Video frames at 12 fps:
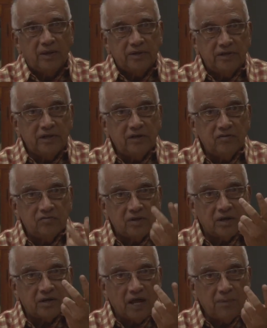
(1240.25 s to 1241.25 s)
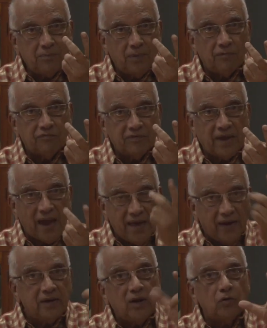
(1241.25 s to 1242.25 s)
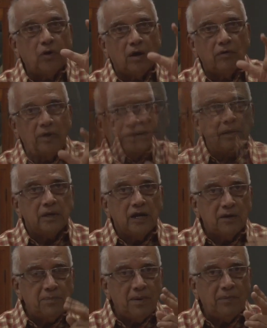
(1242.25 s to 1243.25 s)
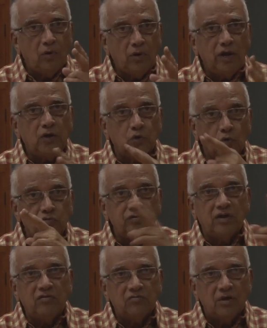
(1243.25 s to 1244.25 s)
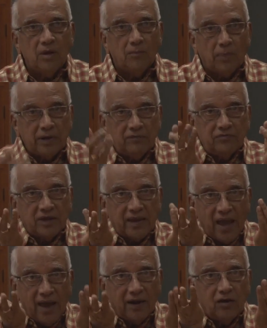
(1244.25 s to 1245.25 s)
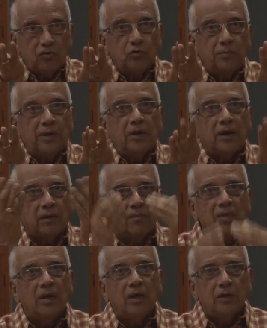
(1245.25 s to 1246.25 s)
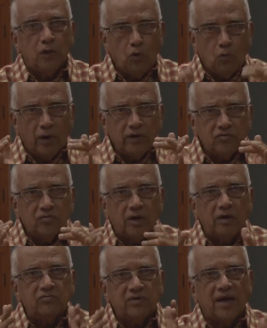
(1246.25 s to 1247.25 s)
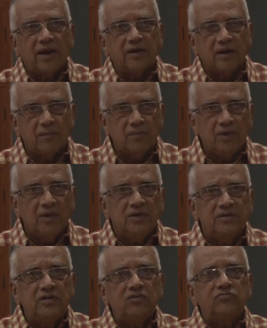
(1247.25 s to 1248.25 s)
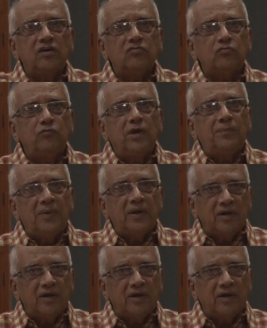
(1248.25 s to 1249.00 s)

It is the type of character you have. It may be only 2 scenes, but if the character should be Gaya. Now, what is Gaya's character? He is just weeping.